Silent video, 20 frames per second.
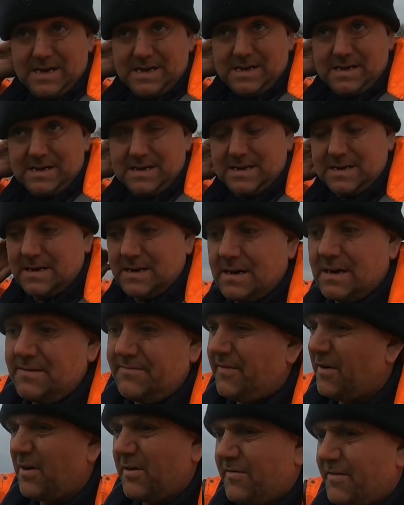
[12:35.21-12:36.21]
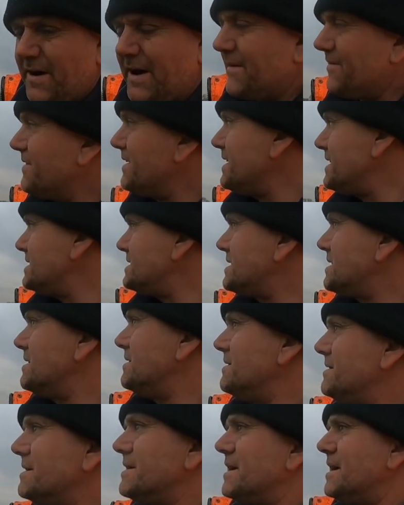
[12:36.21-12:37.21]
And 4 or 5 years.
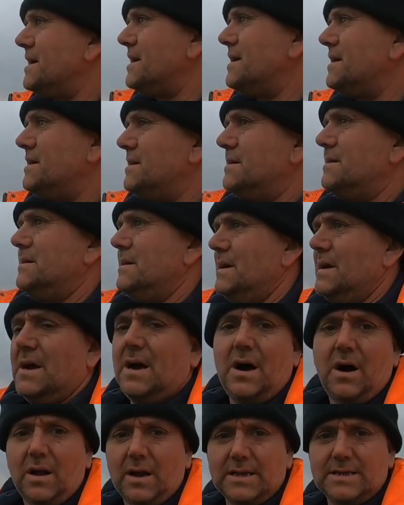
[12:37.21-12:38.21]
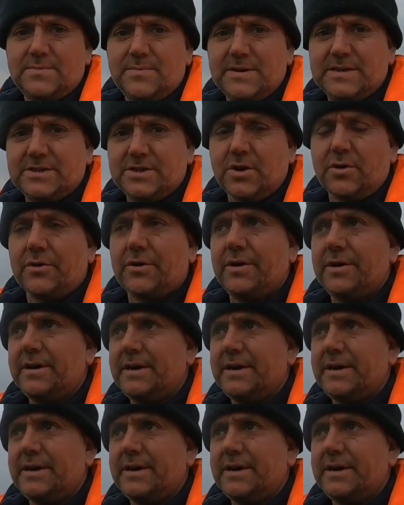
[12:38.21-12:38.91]
And Ollie's my son.